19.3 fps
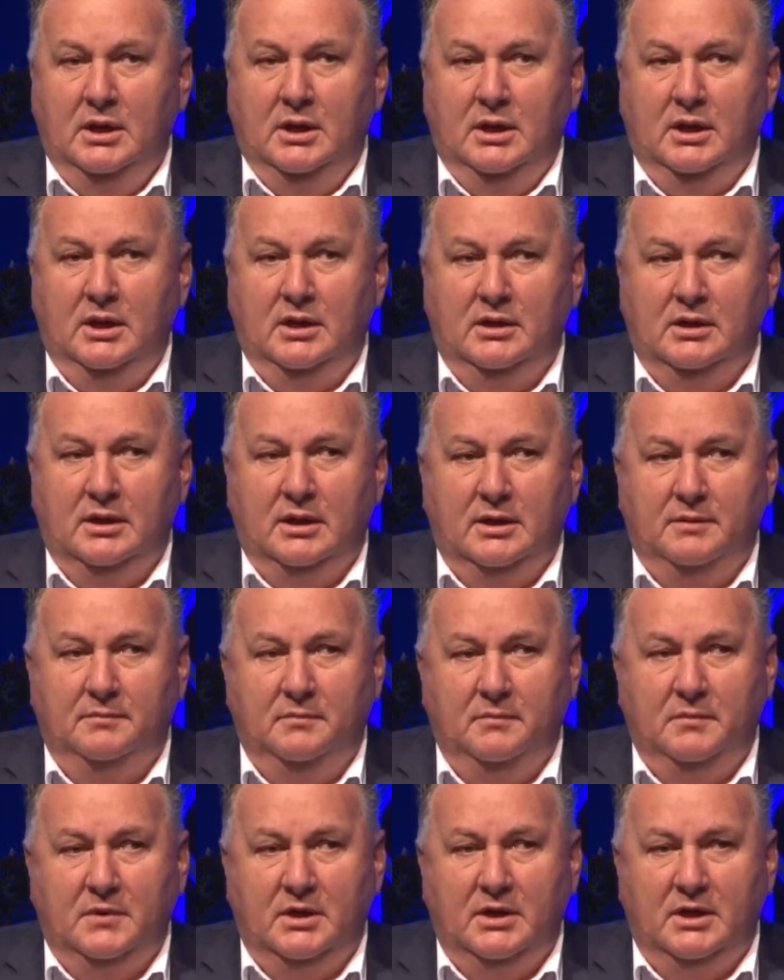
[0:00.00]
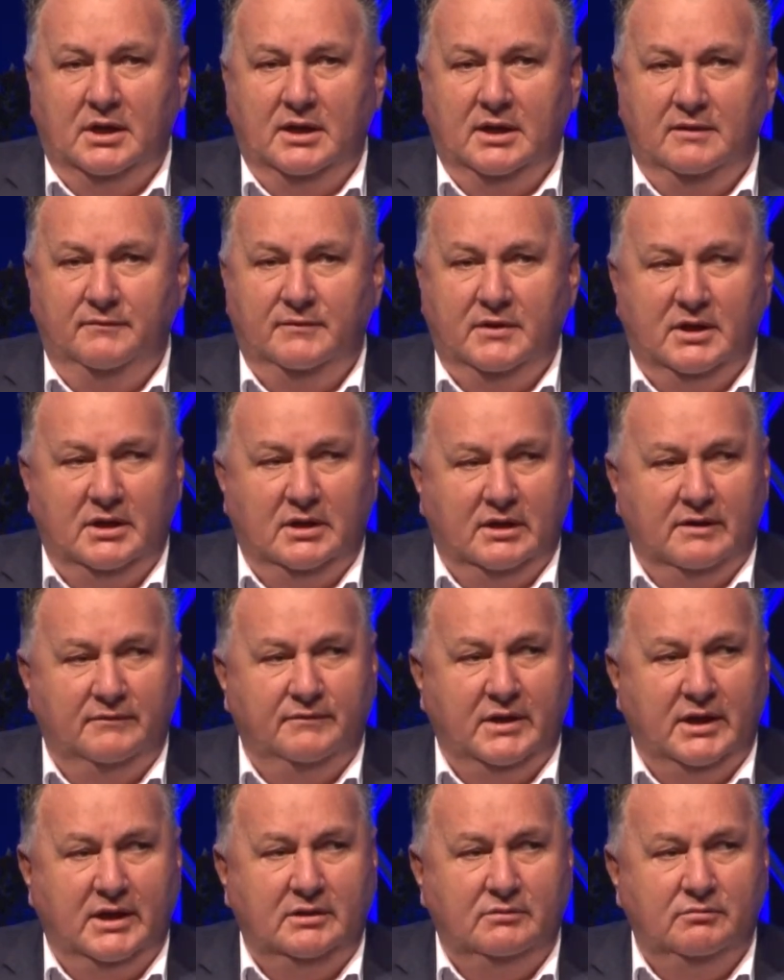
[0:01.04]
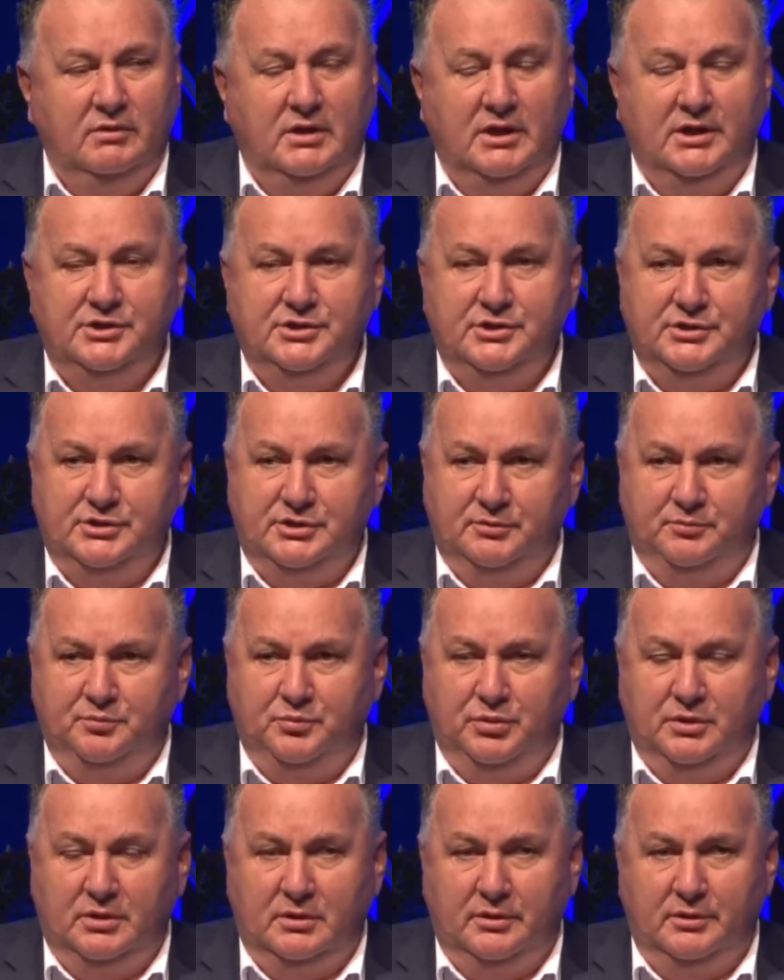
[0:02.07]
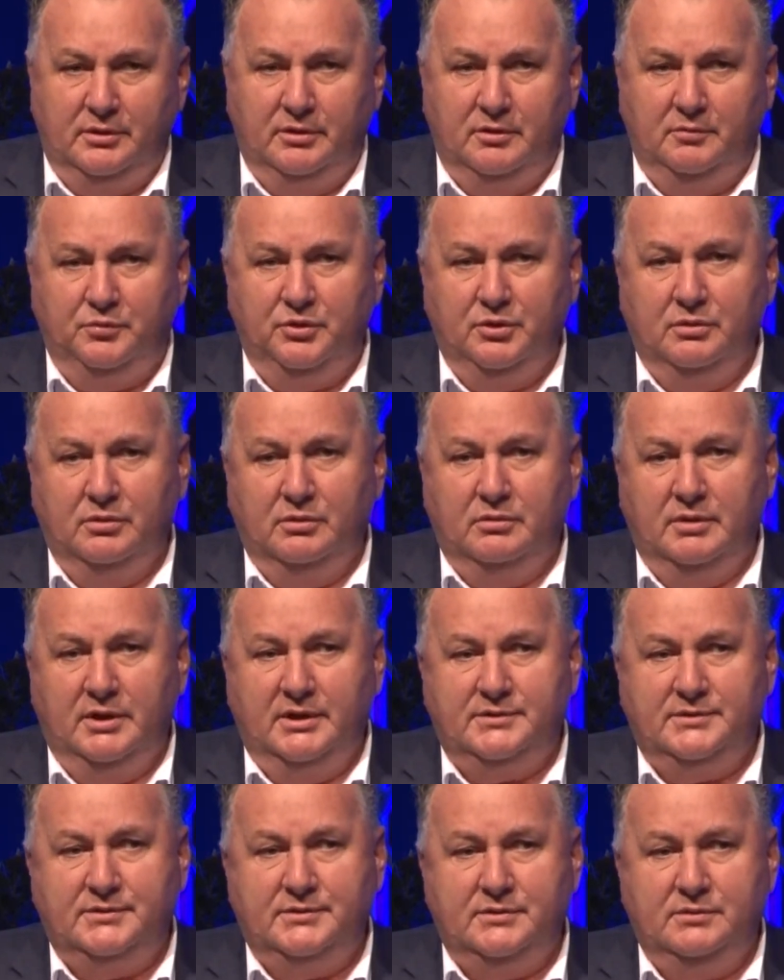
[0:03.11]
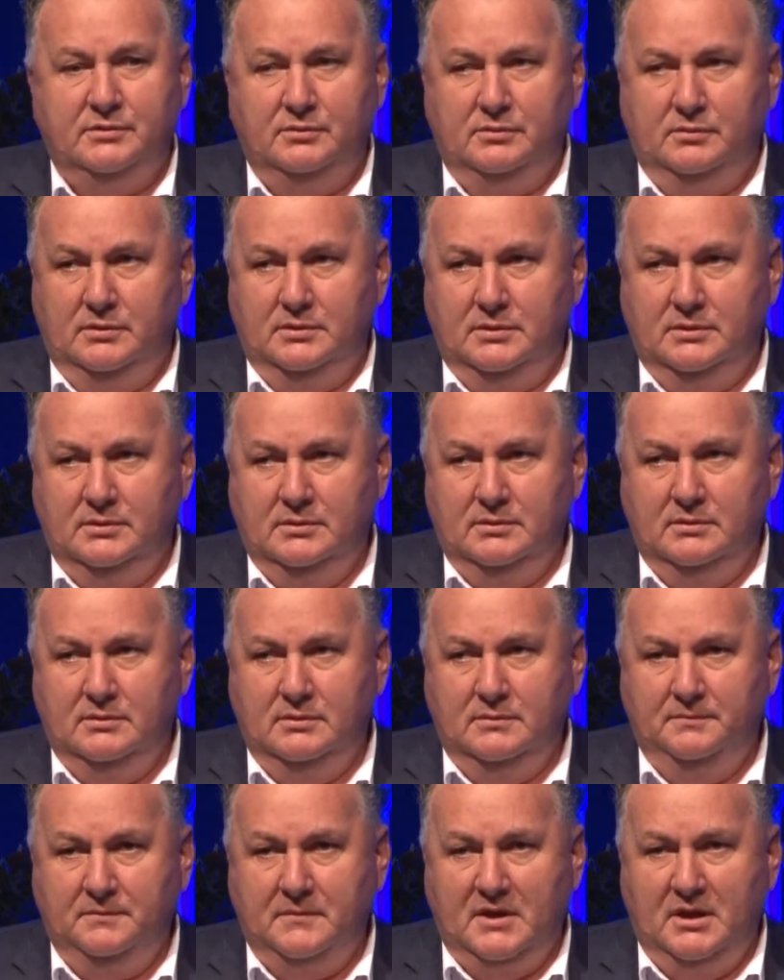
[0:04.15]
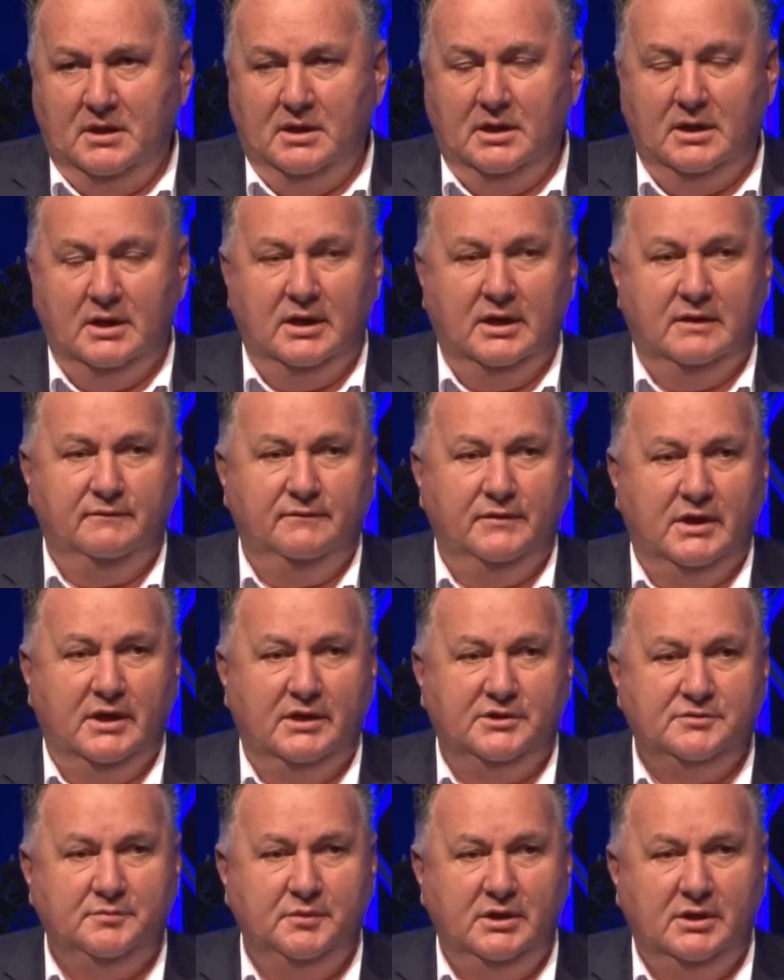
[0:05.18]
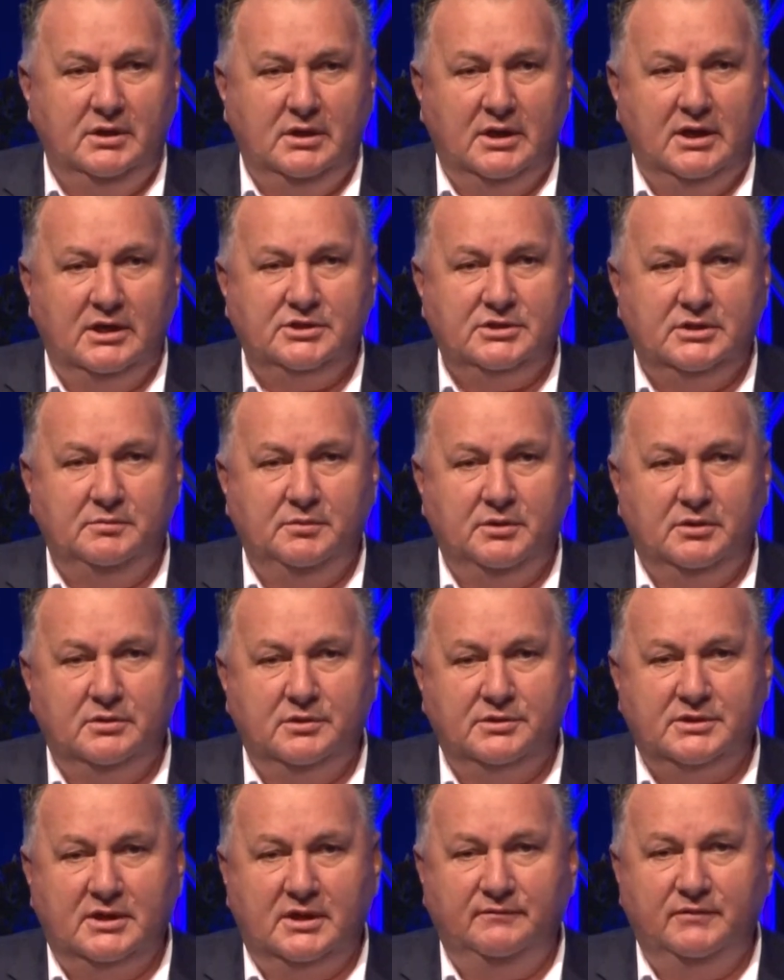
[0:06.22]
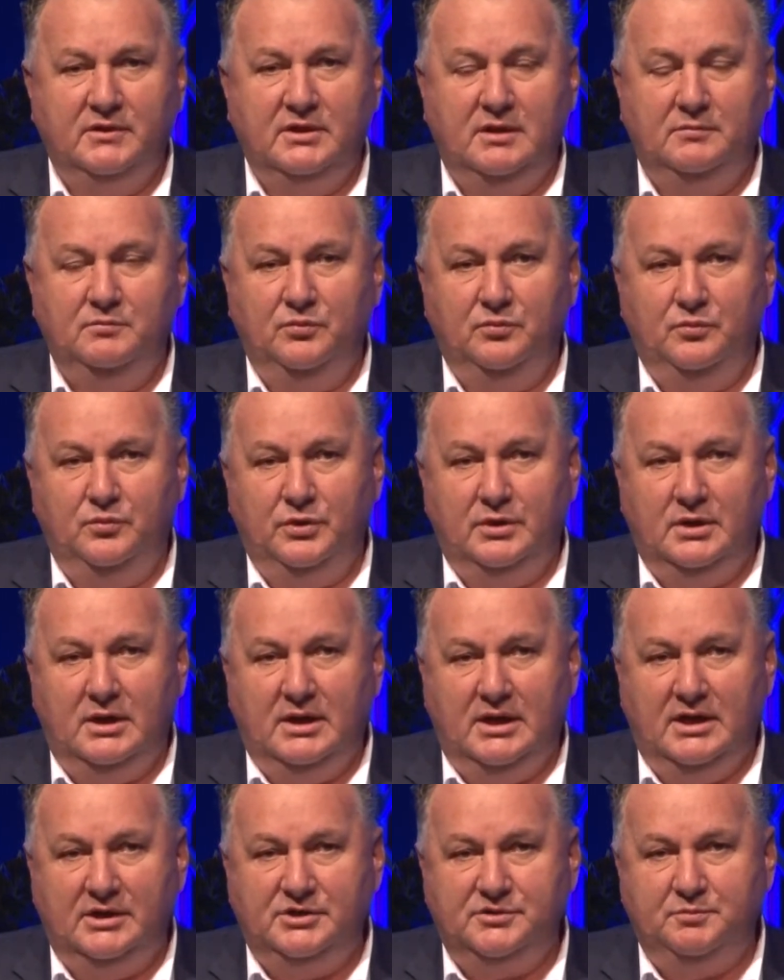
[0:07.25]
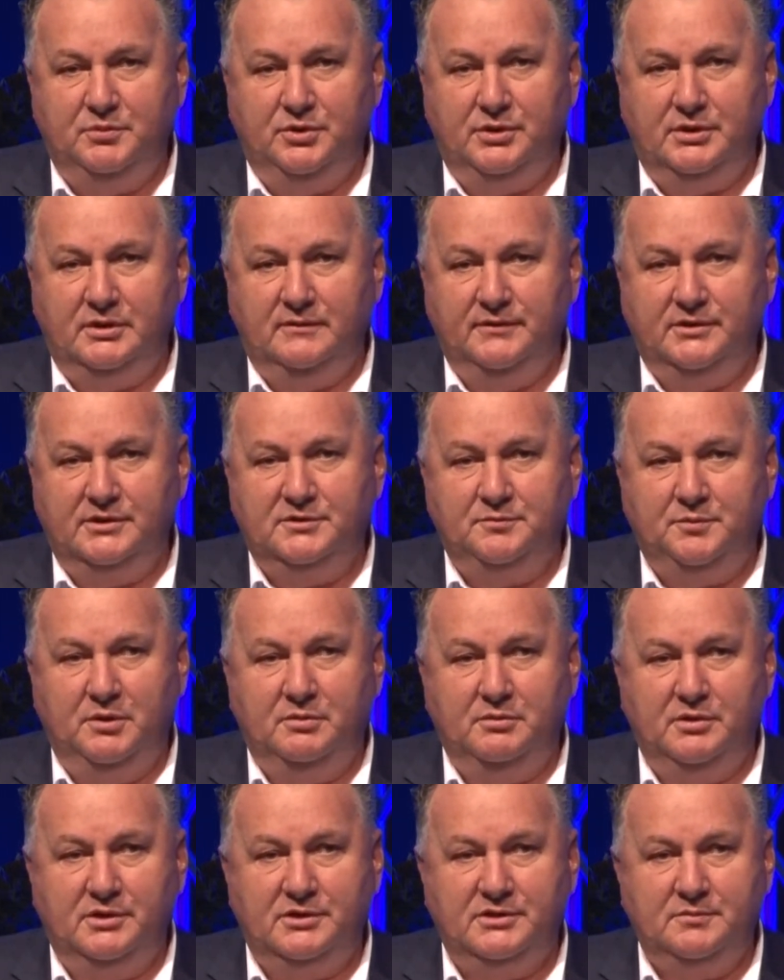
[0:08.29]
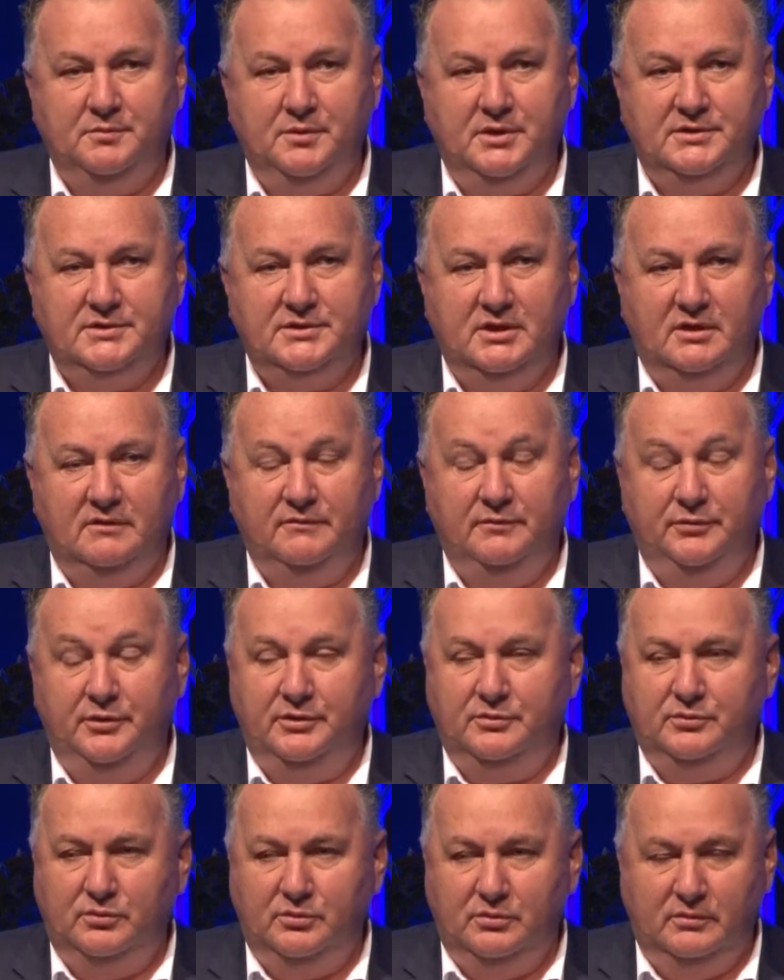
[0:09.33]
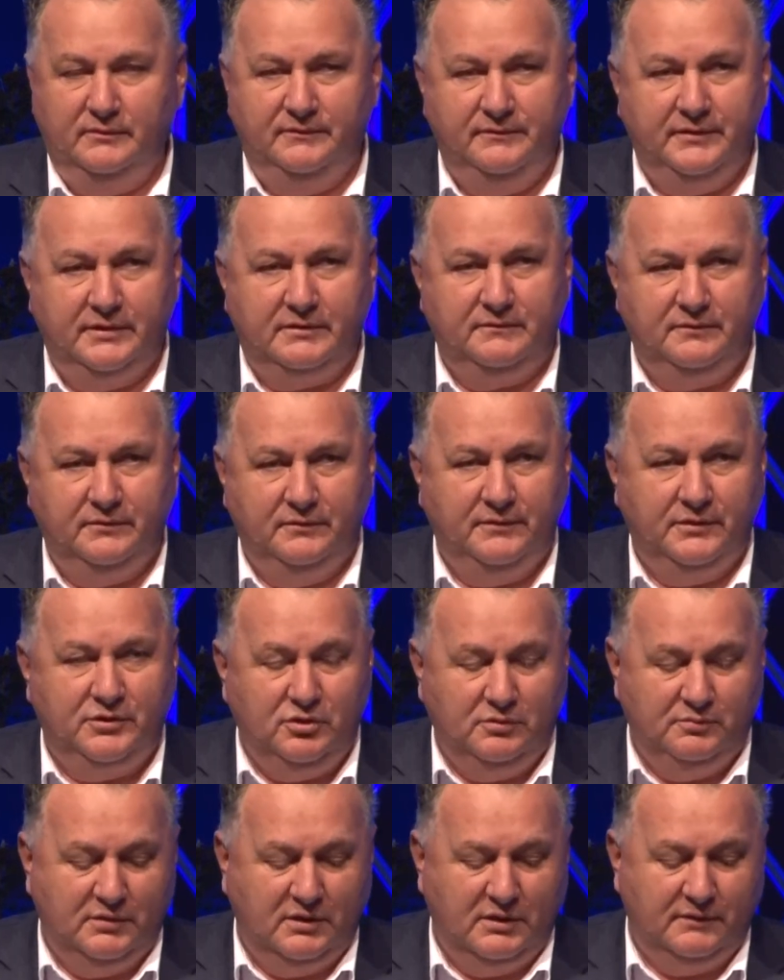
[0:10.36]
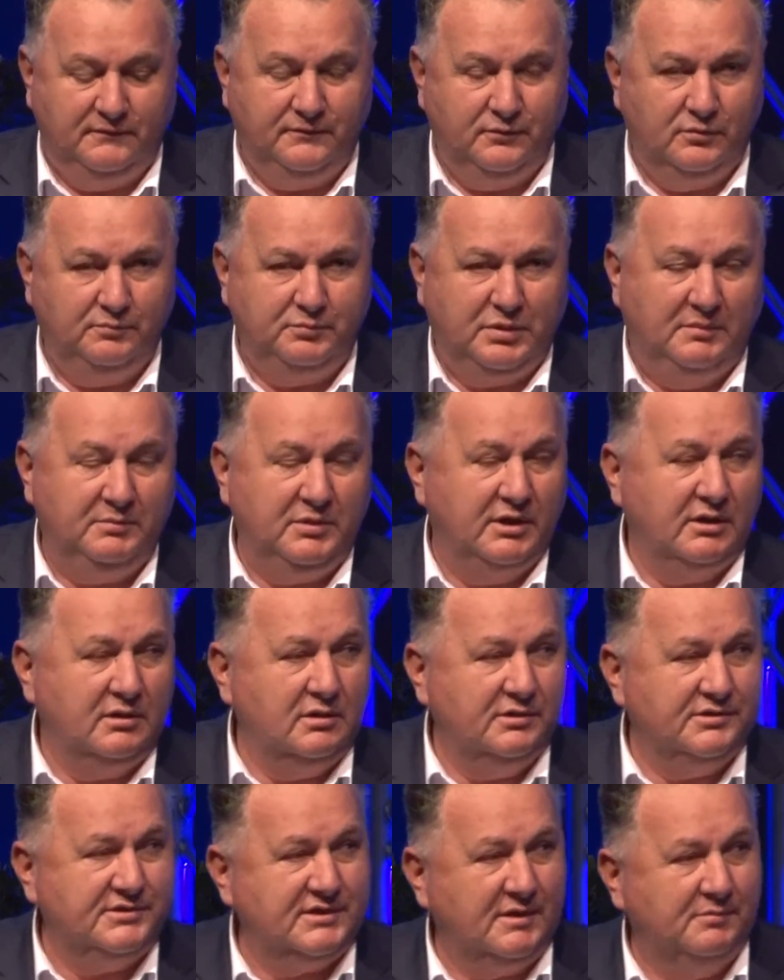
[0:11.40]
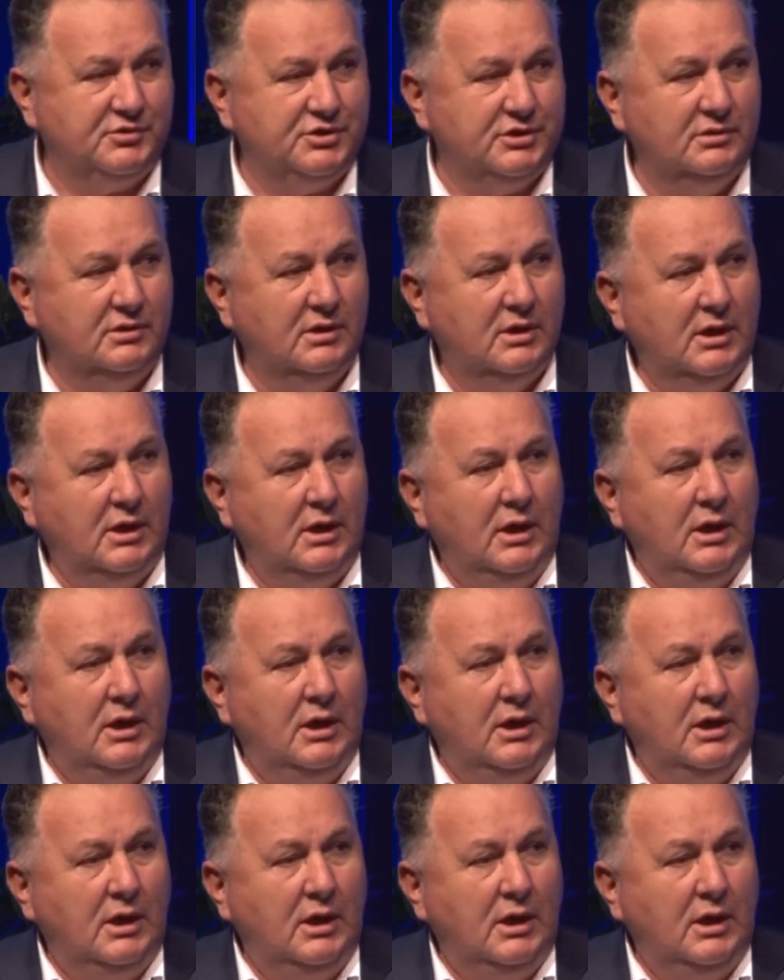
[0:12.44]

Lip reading: And I have a love-hate relationship with a lot of the bureaucrats who advise me, largely because I've come with a large body of experience myself, not all fit for public consumption.